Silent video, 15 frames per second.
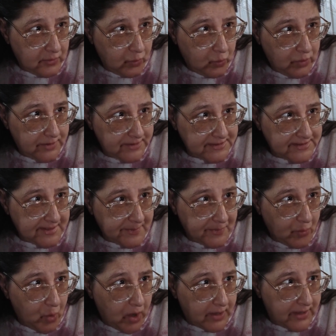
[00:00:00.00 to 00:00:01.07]
the wooden
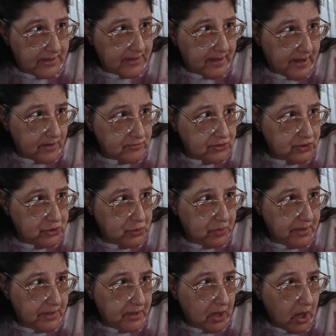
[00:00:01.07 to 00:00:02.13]
steps walking down to
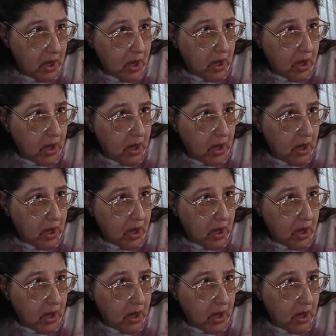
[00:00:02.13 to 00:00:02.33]
it.